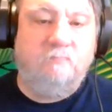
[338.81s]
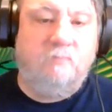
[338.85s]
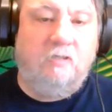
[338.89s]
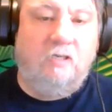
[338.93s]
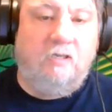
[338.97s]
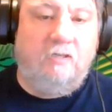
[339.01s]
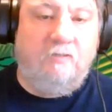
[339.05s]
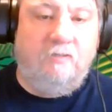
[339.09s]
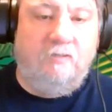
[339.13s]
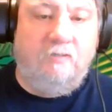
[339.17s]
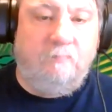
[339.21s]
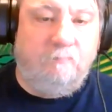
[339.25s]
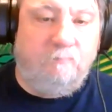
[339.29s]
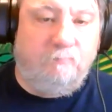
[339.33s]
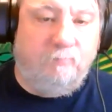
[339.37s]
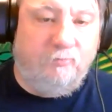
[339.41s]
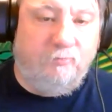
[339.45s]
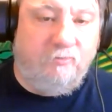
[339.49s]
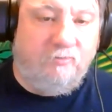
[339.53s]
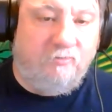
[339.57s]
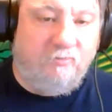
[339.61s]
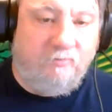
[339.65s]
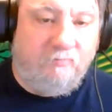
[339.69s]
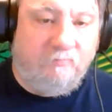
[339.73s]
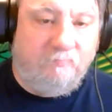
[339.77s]
and then put
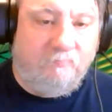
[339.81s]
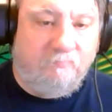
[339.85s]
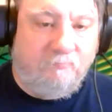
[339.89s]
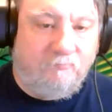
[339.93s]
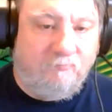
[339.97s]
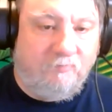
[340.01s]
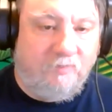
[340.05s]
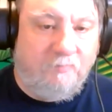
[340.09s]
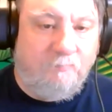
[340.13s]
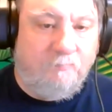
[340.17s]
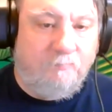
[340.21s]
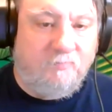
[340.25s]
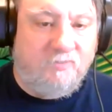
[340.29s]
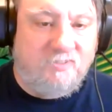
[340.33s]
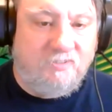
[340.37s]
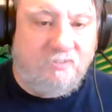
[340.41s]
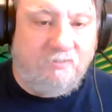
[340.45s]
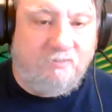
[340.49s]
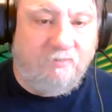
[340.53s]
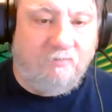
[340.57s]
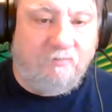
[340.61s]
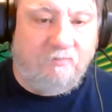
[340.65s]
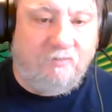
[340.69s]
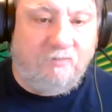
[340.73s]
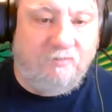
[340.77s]
their green
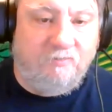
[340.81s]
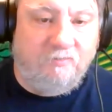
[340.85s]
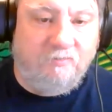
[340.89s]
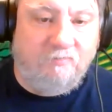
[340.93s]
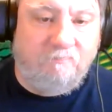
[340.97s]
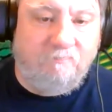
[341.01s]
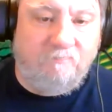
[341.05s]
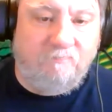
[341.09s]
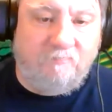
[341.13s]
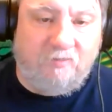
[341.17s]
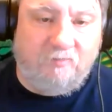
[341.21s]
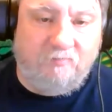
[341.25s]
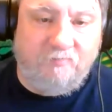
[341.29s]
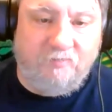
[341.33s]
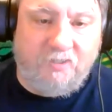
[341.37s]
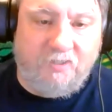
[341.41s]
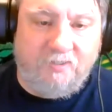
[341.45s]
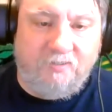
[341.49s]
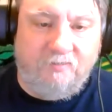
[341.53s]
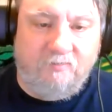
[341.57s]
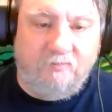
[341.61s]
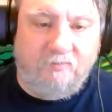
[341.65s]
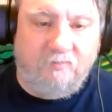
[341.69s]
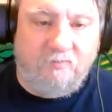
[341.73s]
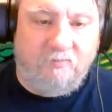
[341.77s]
material on
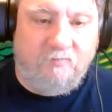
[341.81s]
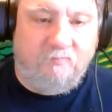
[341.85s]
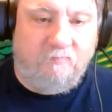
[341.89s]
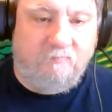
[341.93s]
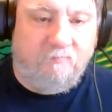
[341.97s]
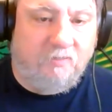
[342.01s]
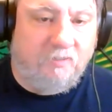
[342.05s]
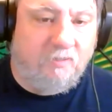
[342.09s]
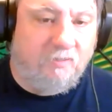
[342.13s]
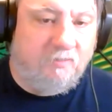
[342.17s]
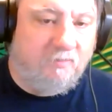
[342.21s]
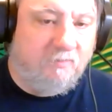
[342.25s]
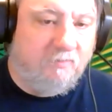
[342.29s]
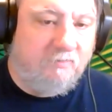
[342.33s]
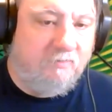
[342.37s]
like the curtain rod.